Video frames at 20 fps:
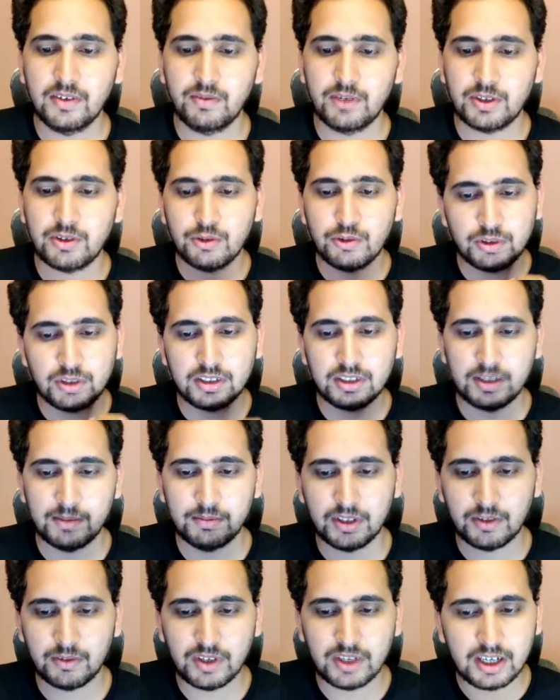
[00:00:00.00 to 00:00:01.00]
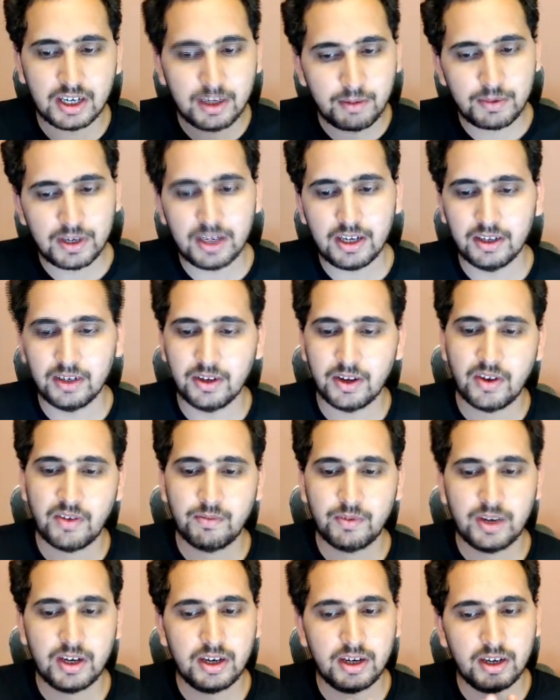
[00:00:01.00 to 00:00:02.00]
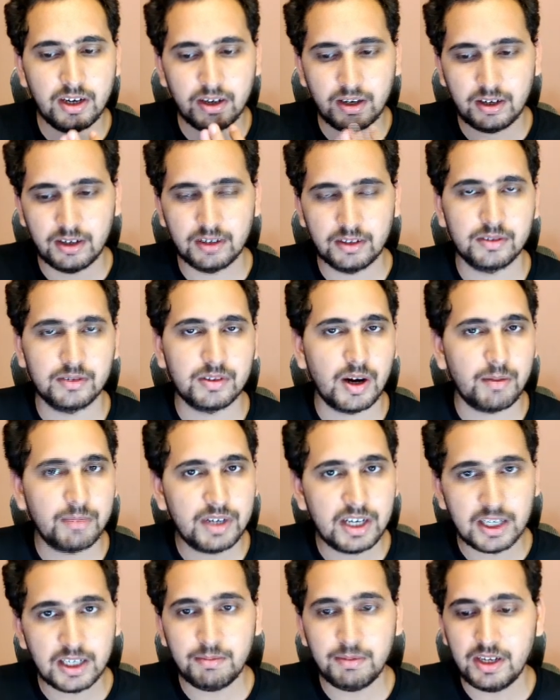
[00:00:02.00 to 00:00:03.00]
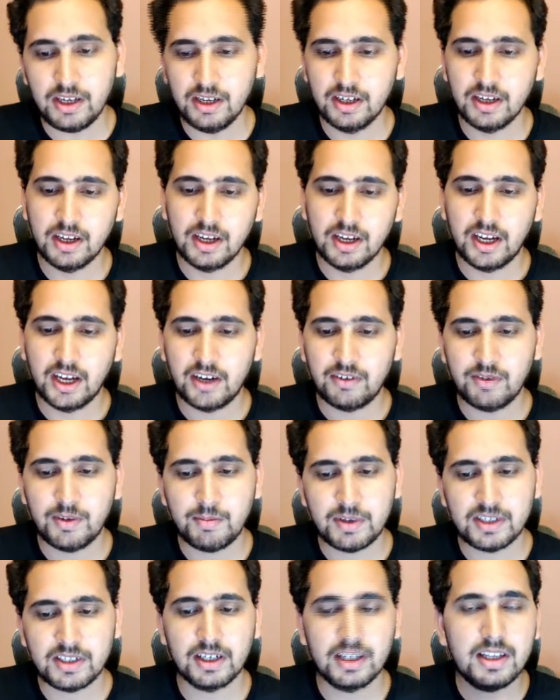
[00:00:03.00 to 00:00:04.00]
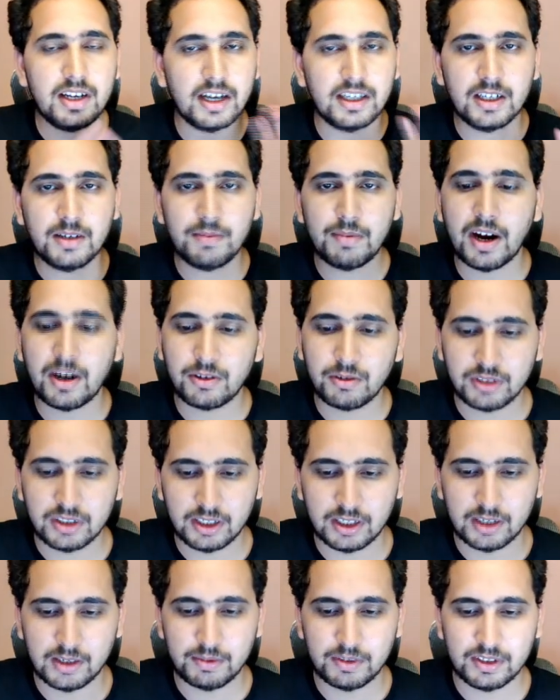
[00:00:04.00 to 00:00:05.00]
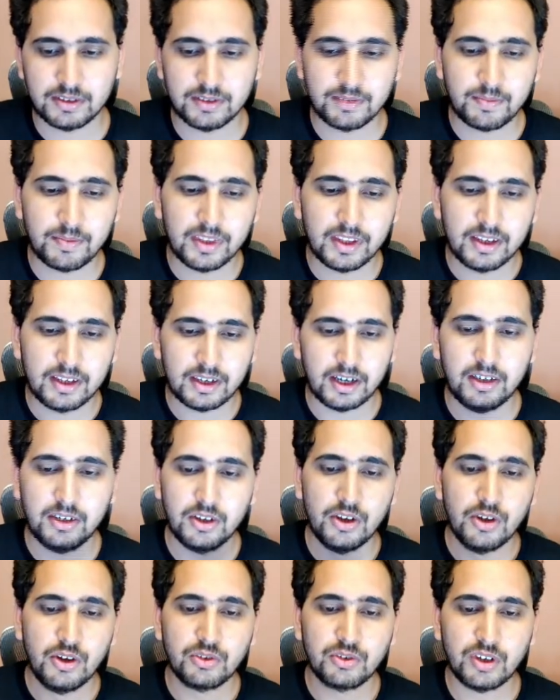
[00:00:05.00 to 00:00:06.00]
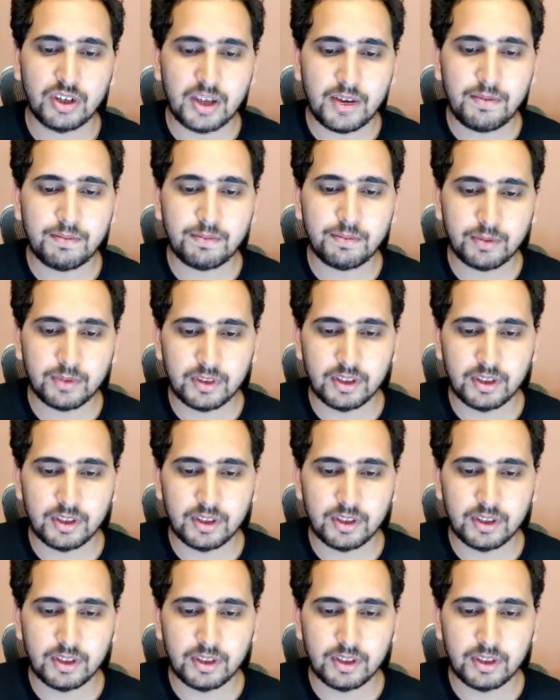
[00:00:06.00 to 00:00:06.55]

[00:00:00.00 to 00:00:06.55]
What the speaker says: We should do the same thing. We read B, we update B, and we basically write it back to the database, right? So if